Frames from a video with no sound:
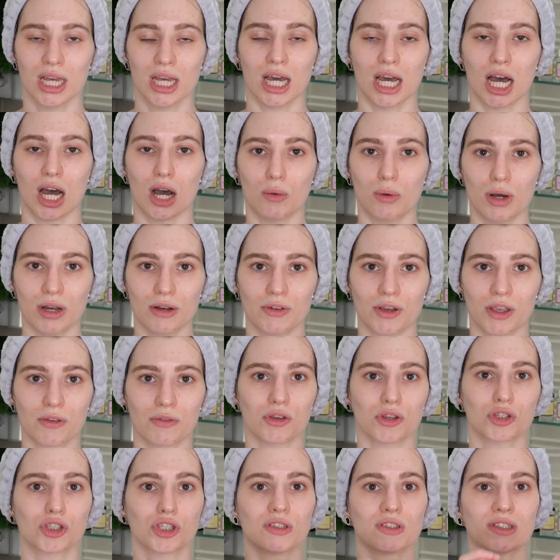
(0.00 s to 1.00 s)
However, if
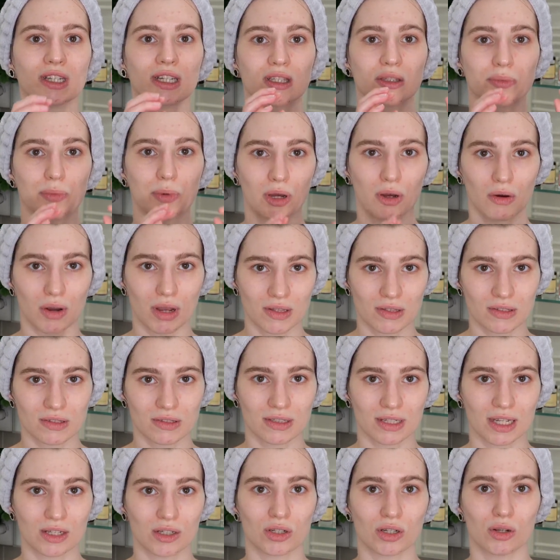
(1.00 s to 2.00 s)
you just experience
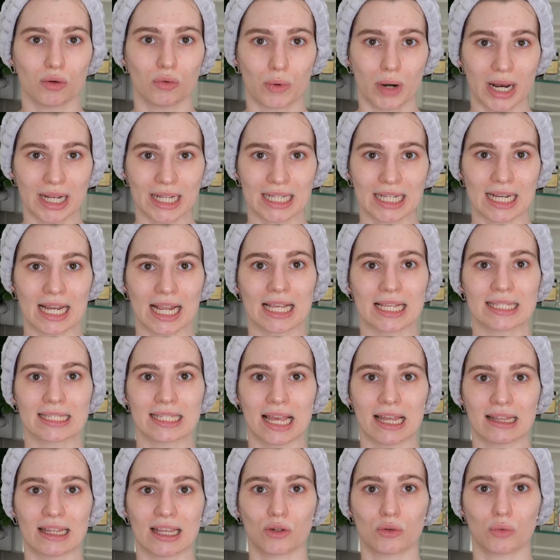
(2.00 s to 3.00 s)
that redness
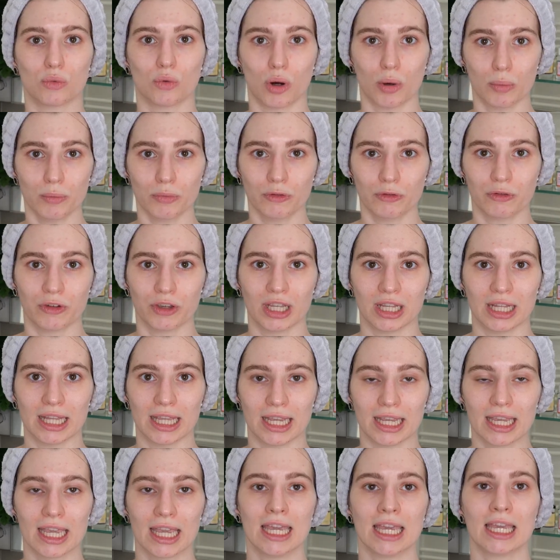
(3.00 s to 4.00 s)
and that warm
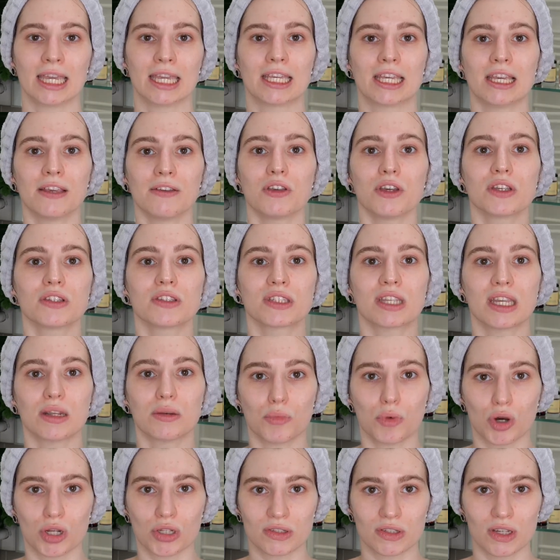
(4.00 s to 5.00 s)
feeling, give your
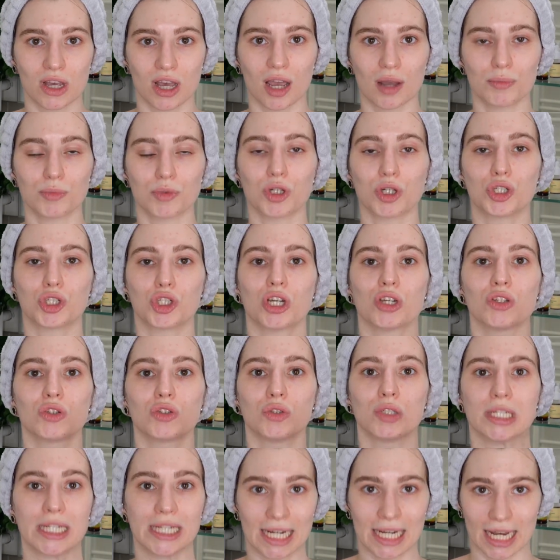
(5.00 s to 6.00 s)
skin more time to adjust
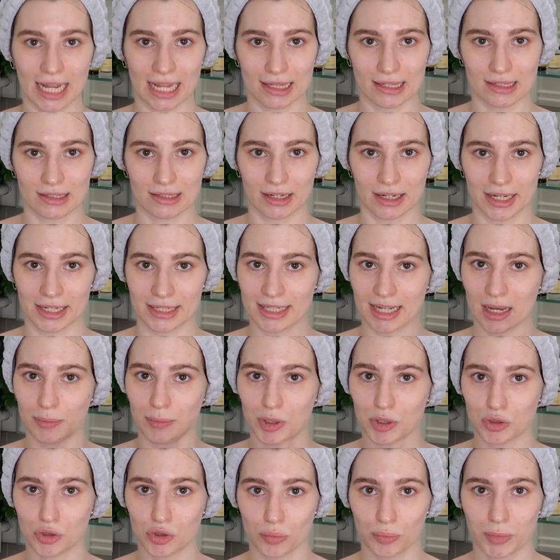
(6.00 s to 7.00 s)
to the cleanser. It
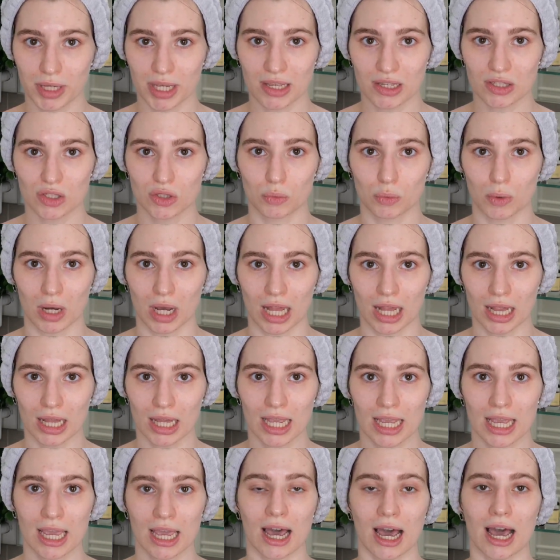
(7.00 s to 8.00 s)
happened to me as
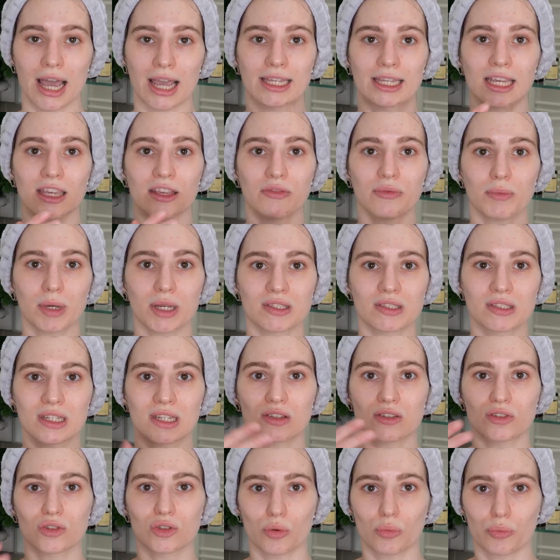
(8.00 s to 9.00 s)
well. I gave my
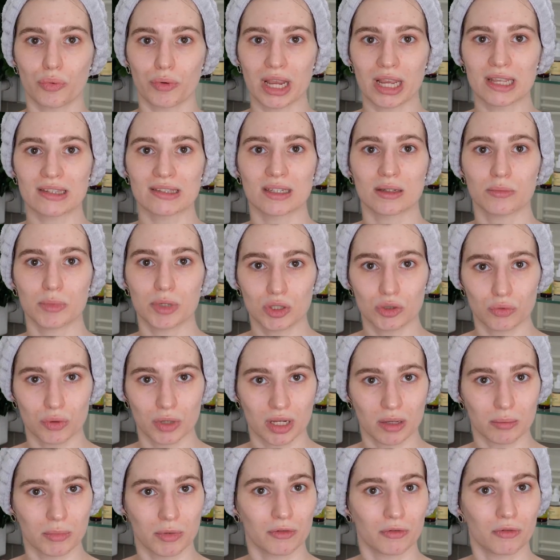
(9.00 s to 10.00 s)
skin some breaks in
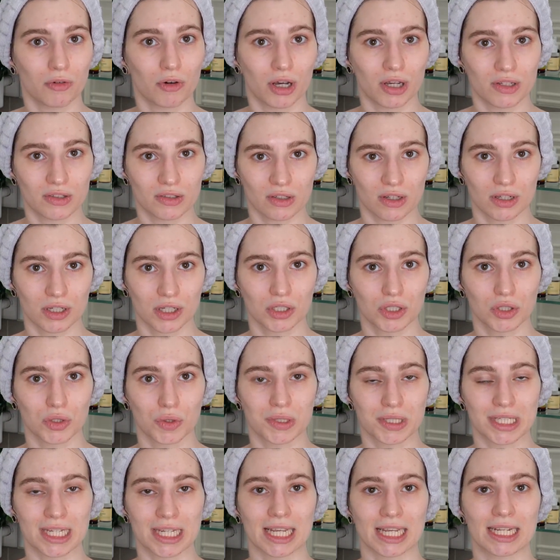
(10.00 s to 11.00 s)
between before I started
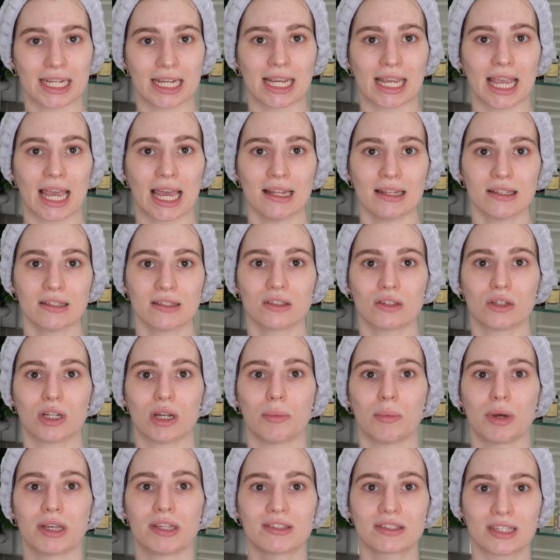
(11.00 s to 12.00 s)
using it again so
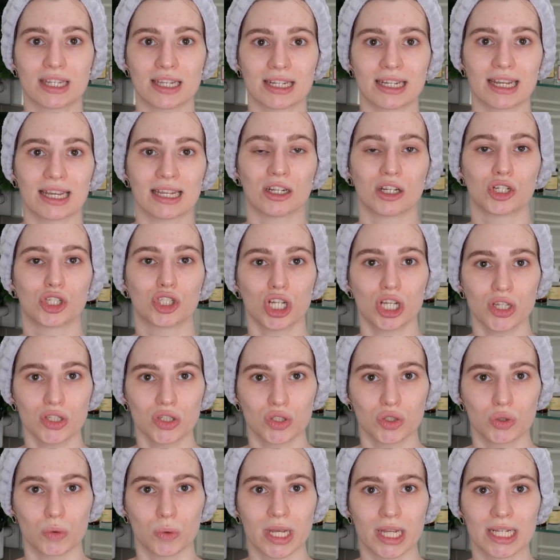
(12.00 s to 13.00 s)
that my skin can
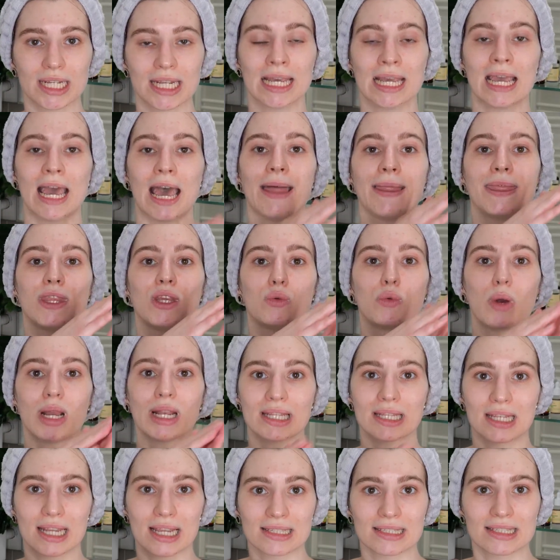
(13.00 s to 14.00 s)
adjust to it and the
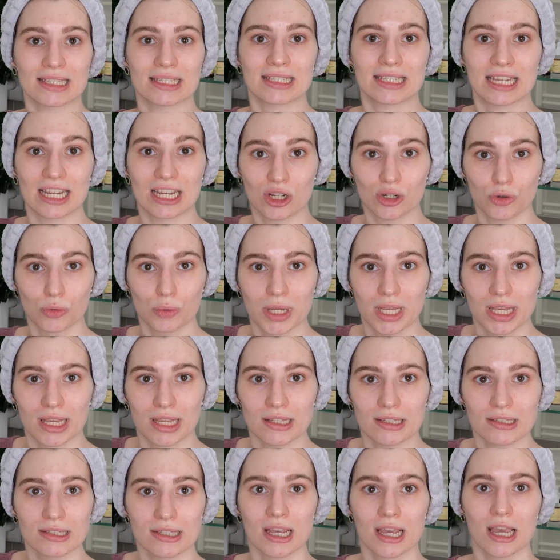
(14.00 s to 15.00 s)
redness
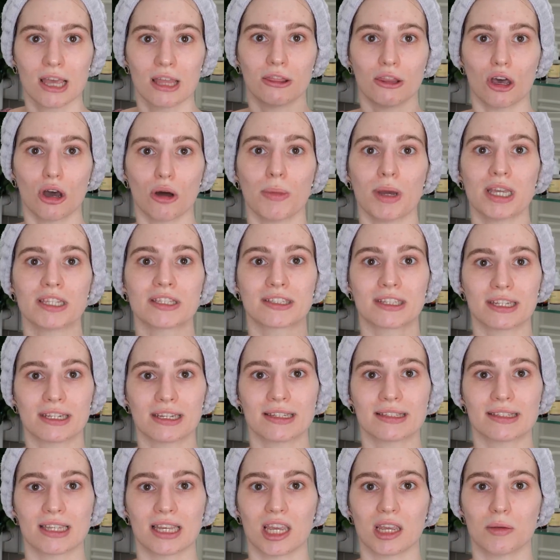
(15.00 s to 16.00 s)
decreased. Now my skin
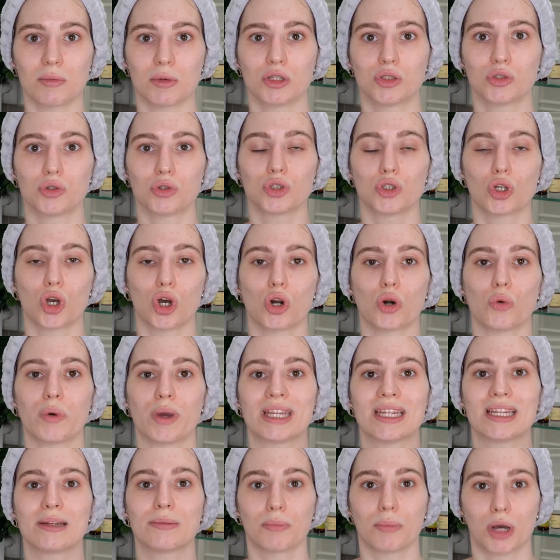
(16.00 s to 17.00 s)
is able to
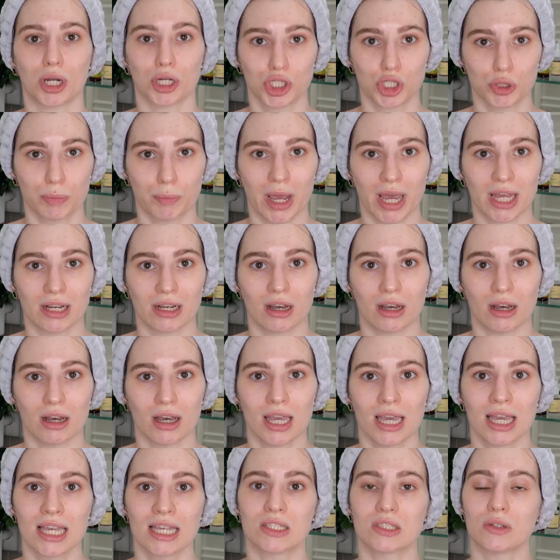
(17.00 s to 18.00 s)
tolerate it much better.
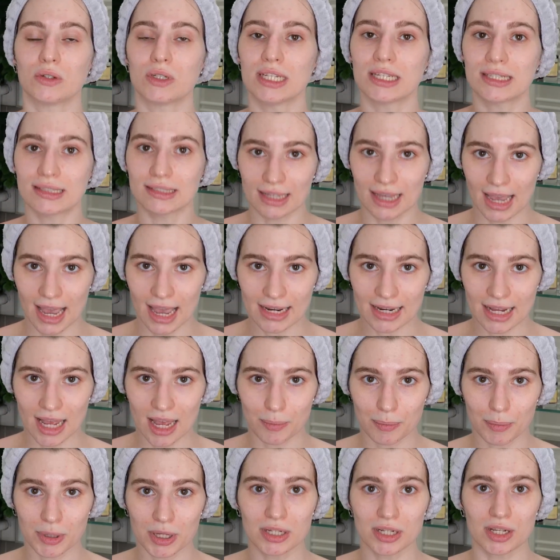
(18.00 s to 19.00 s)
So this can
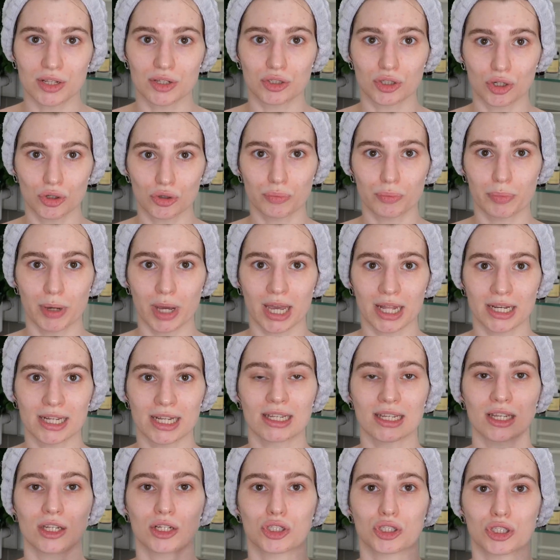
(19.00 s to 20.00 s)
happen. Don't
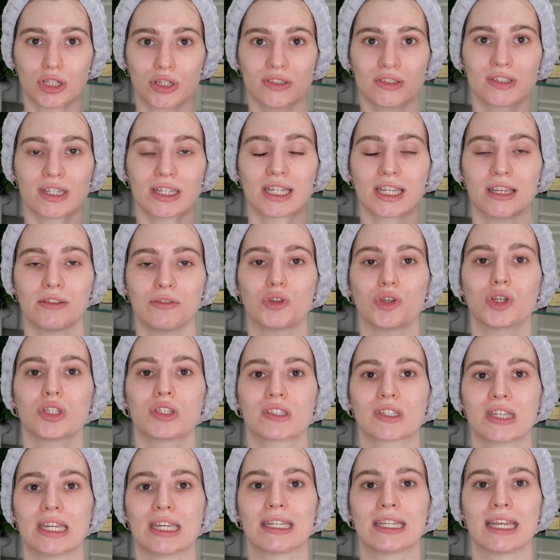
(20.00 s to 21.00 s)
panic. Just give your
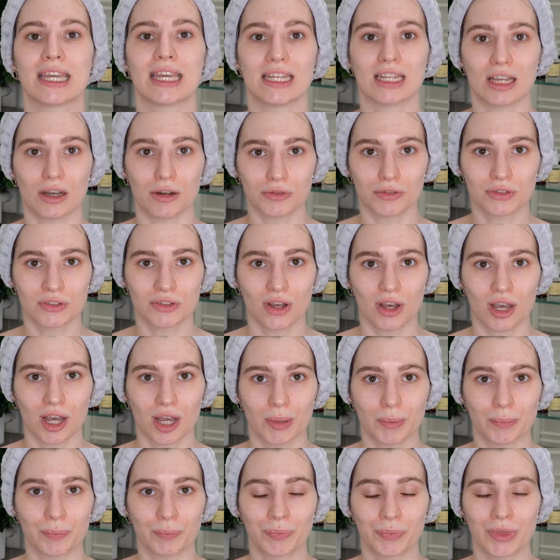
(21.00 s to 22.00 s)
skin enough
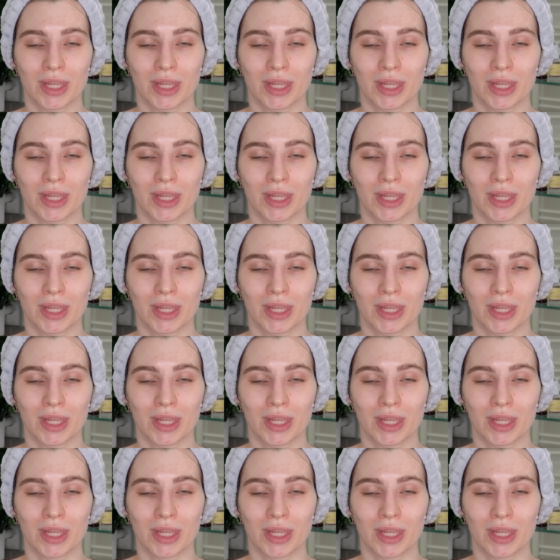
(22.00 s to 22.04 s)
time.